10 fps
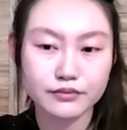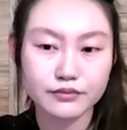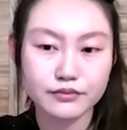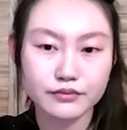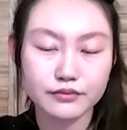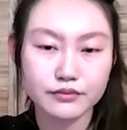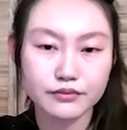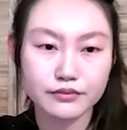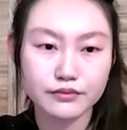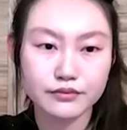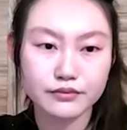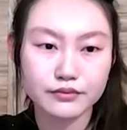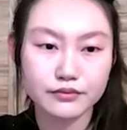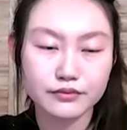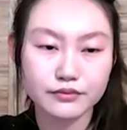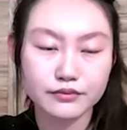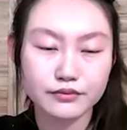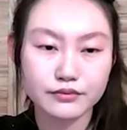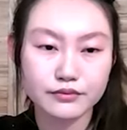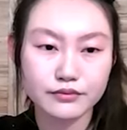
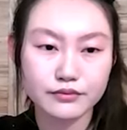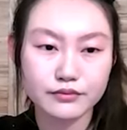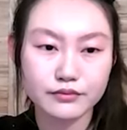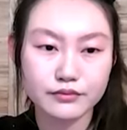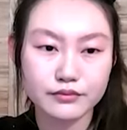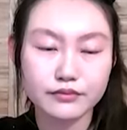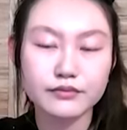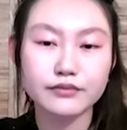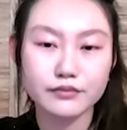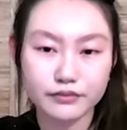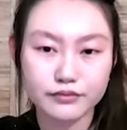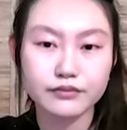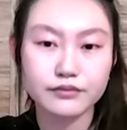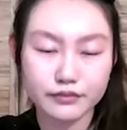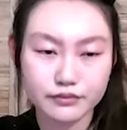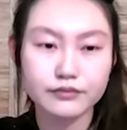This person isn't speaking.